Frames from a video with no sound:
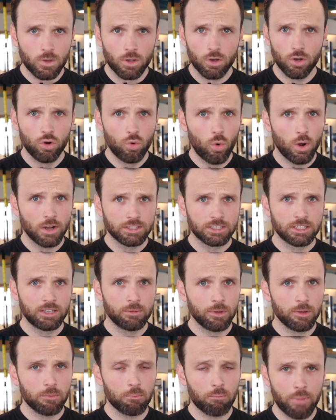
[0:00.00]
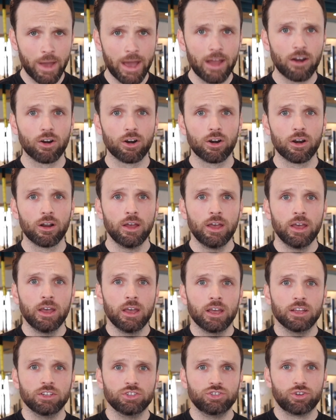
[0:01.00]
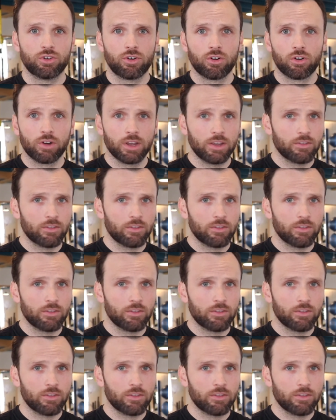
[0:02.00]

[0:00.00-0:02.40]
who wants to be better in general,